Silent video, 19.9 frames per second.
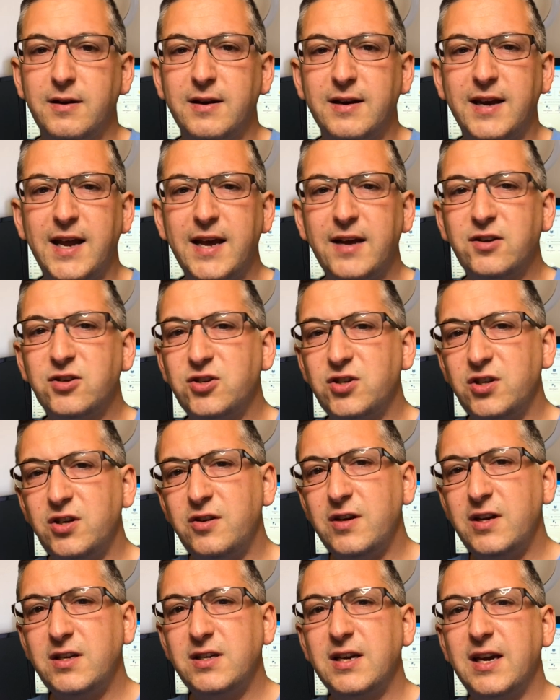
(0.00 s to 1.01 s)
Next, you
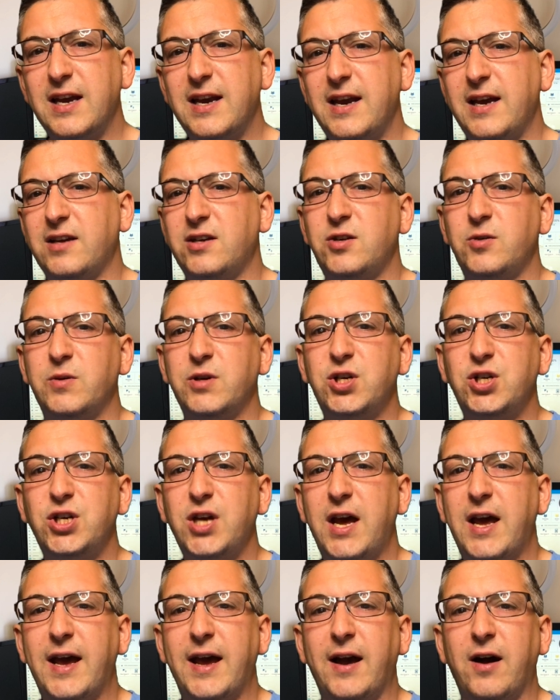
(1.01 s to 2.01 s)
need to connect to a
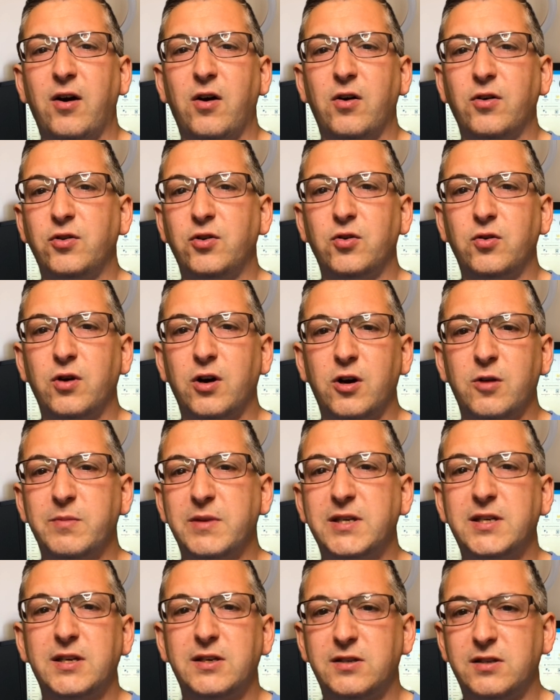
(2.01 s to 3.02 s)
share on your Home
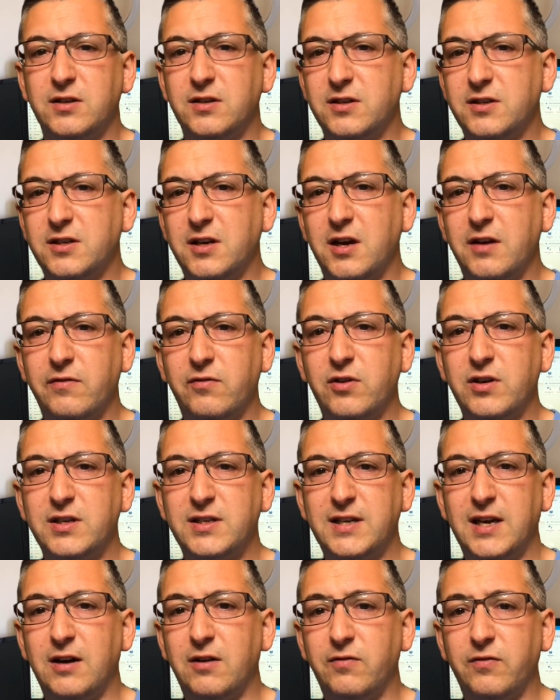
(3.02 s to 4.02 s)
Assistant server
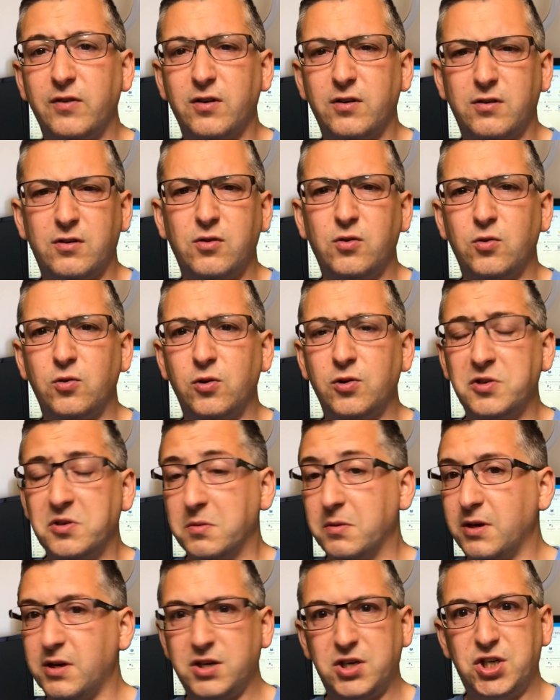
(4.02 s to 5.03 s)
itself called
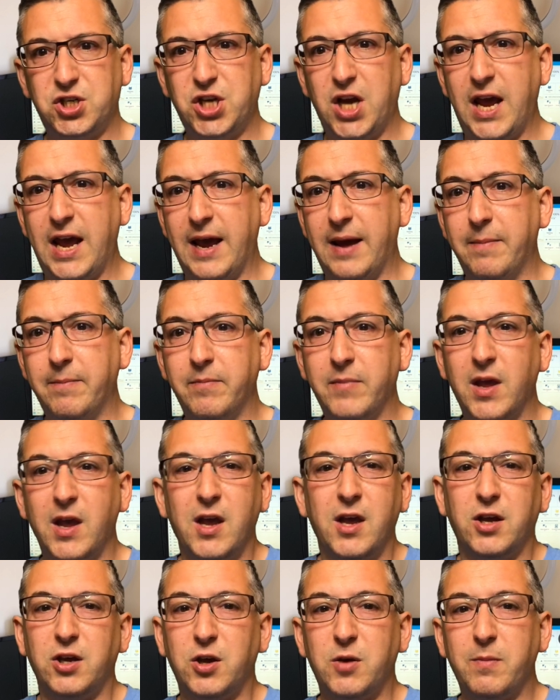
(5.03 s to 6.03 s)
share.
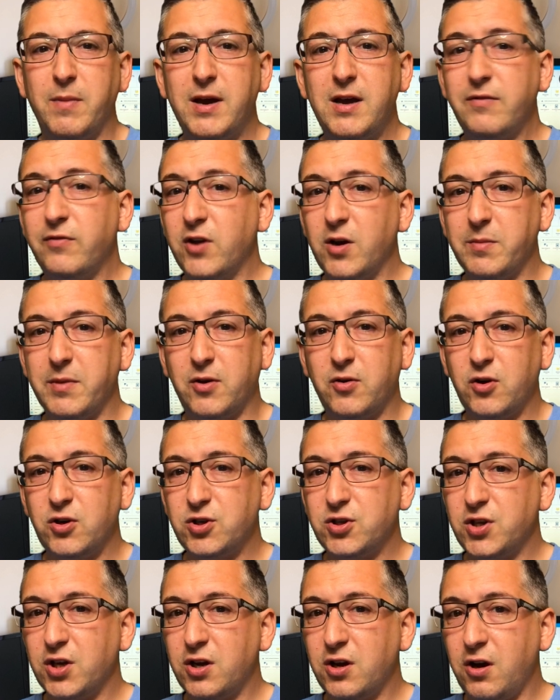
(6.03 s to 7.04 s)
You may have come
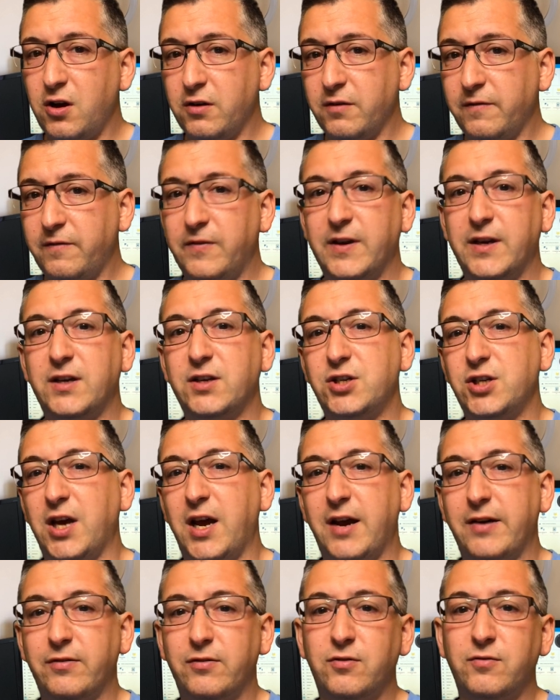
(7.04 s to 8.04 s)
across the config
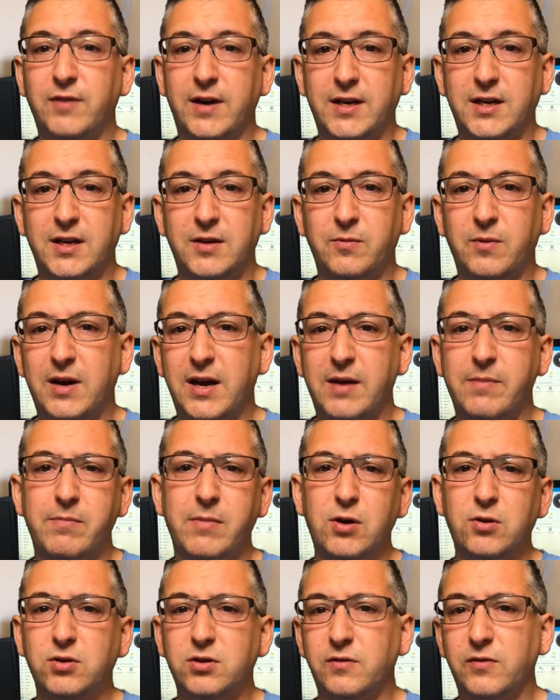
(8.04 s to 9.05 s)
share already where
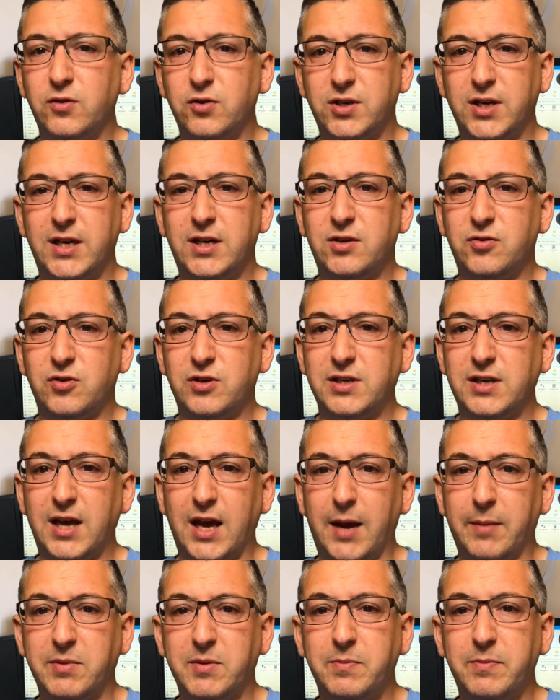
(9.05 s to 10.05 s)
most of your data is
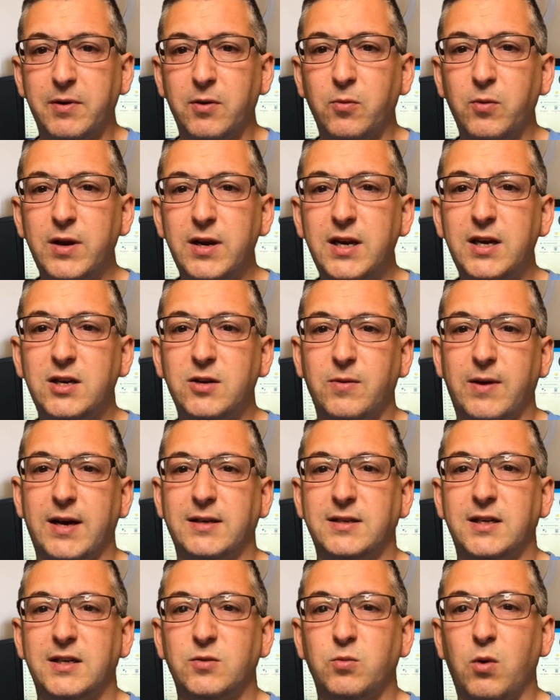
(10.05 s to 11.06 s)
kept, but we need to
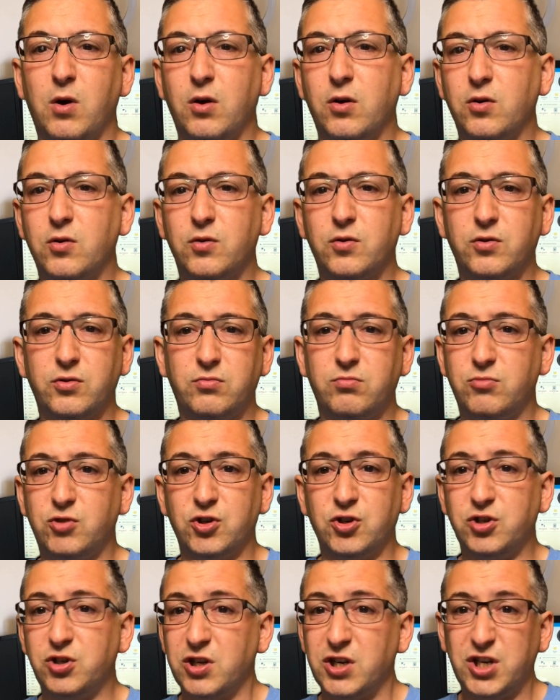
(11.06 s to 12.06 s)
access one chord,
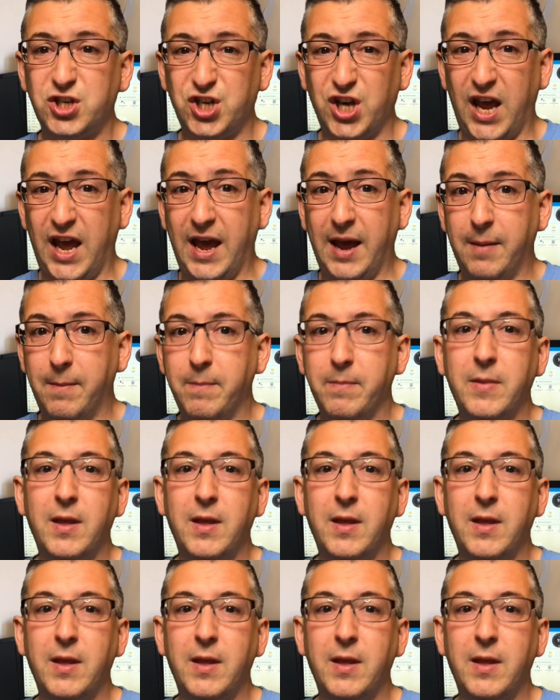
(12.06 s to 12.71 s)
just share.